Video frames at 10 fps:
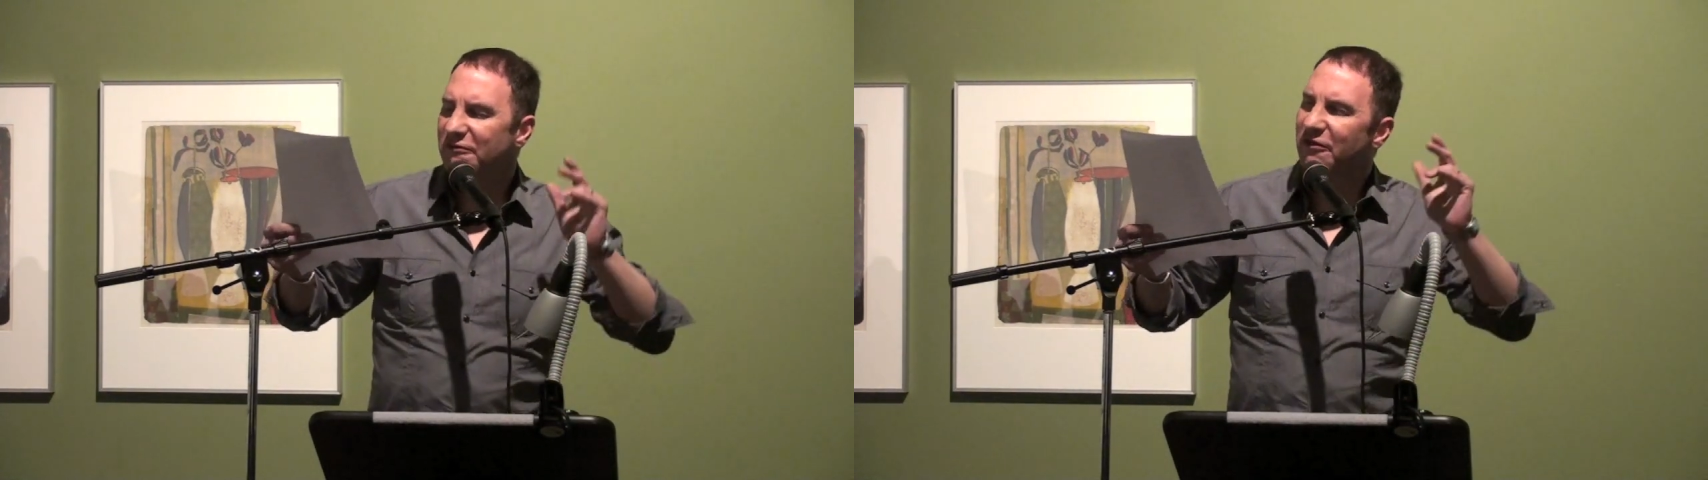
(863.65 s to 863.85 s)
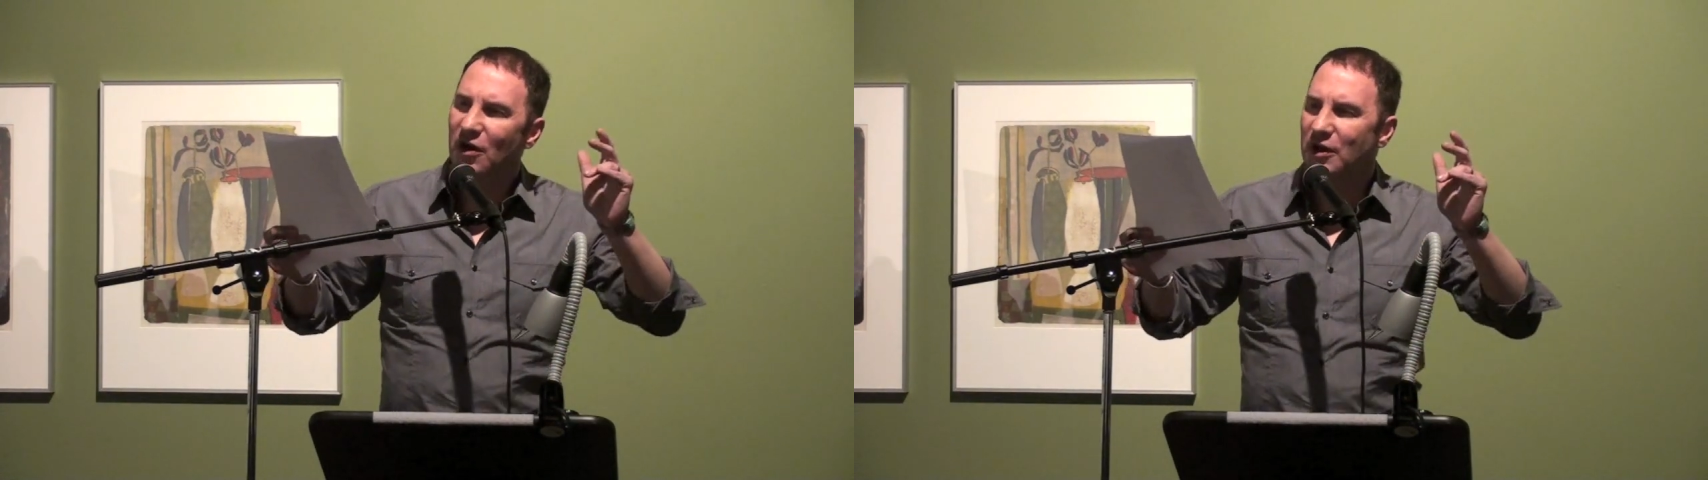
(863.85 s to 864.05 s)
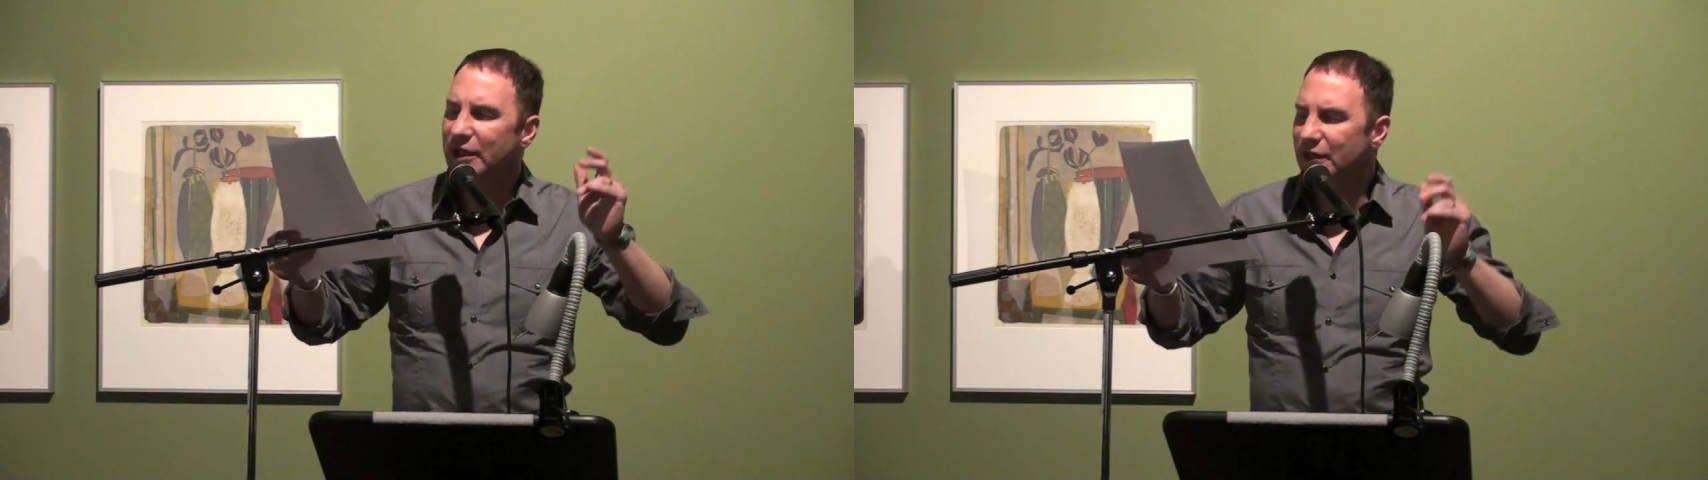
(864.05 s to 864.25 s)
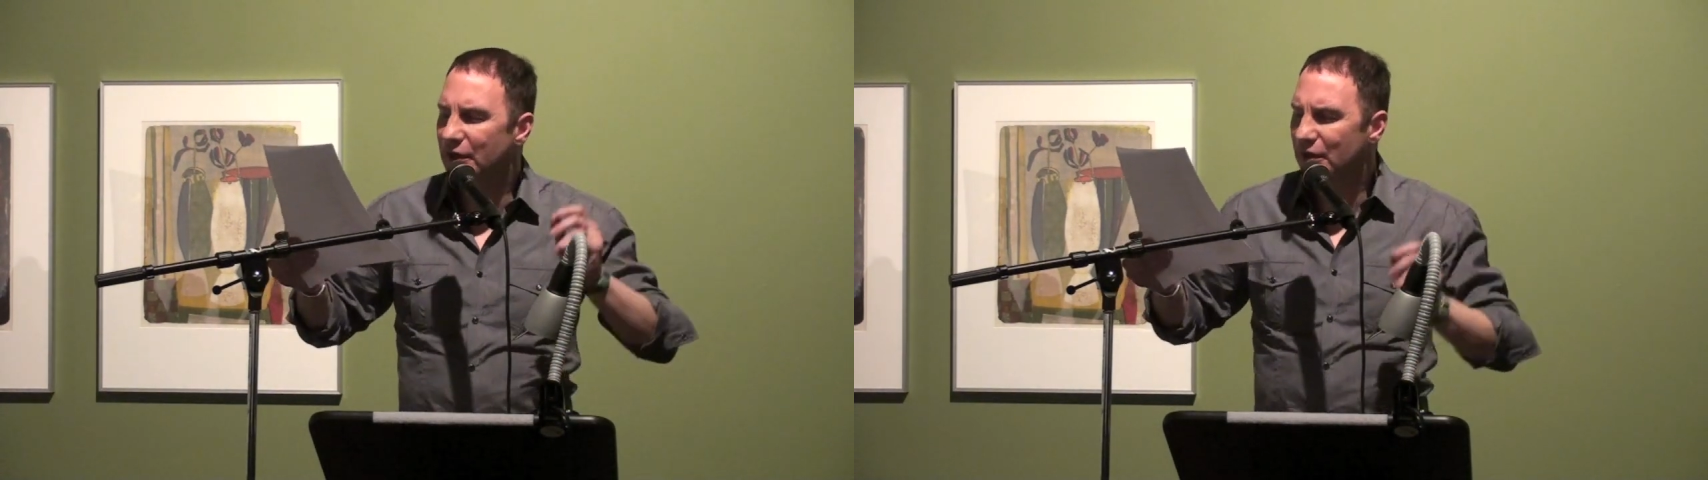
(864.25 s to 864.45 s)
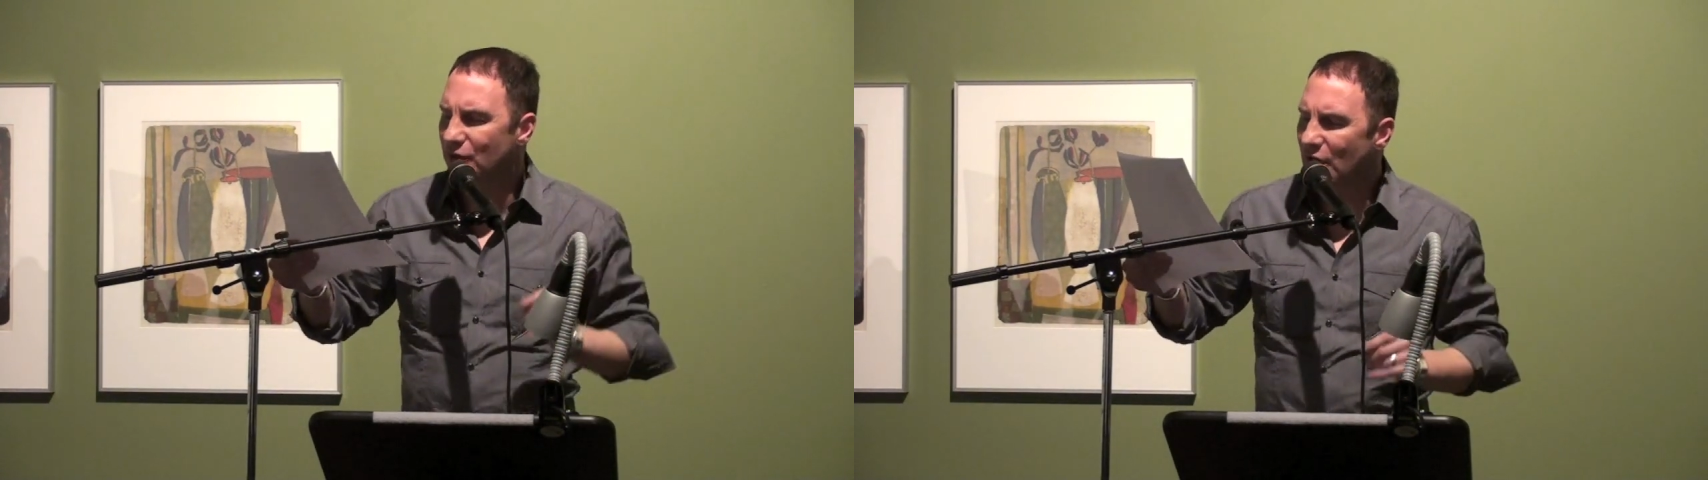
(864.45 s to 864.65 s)

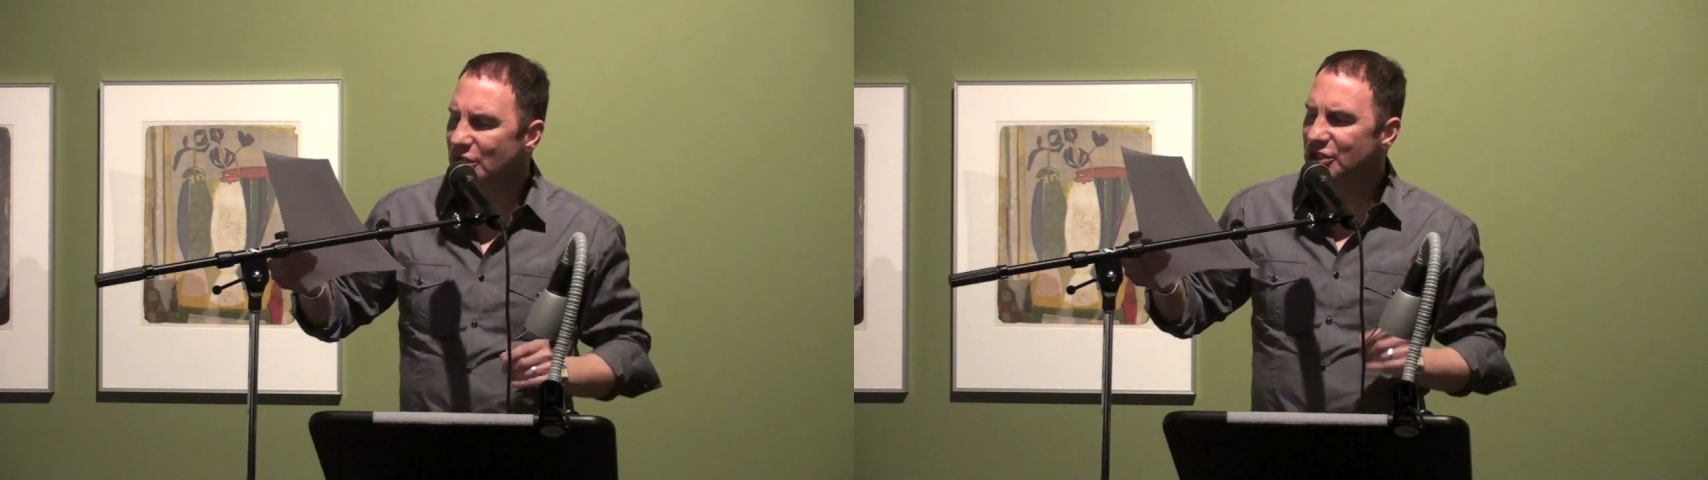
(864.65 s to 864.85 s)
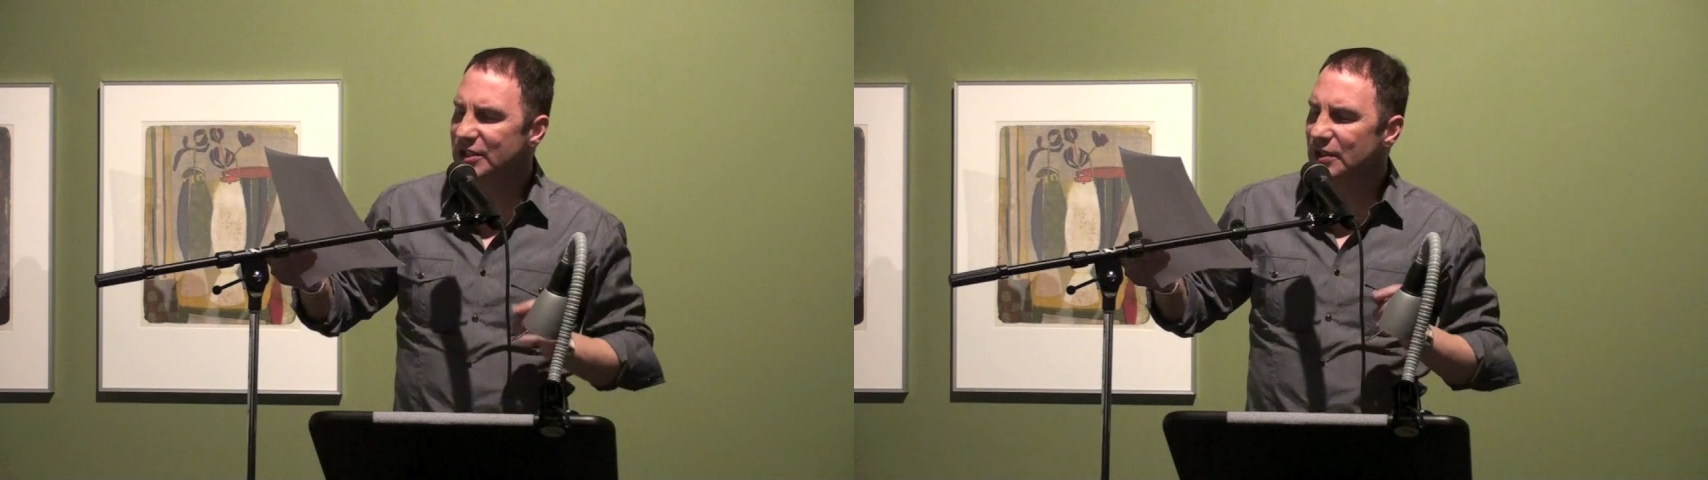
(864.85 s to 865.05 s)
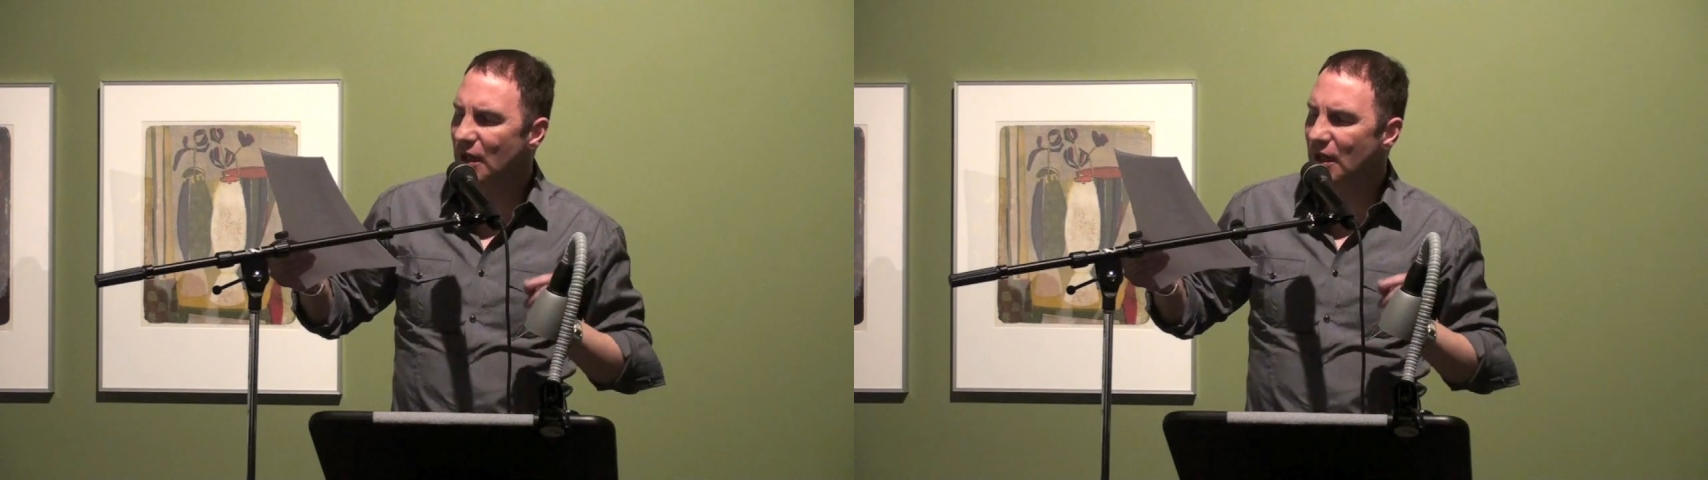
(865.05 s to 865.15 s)
falling across,